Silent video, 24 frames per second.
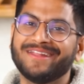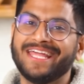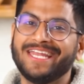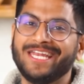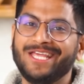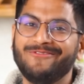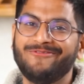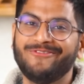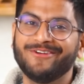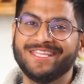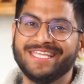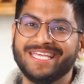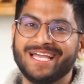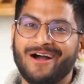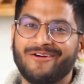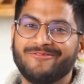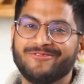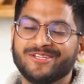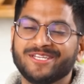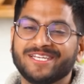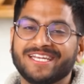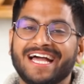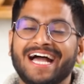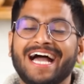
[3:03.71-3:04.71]
ready for the
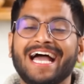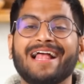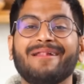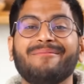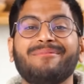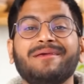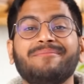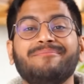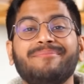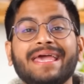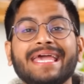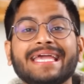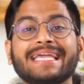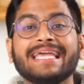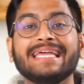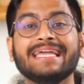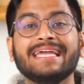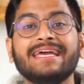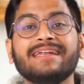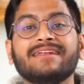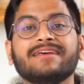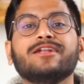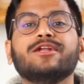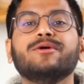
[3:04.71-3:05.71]
oven. I'll be
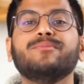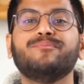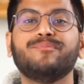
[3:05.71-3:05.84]
baking it in a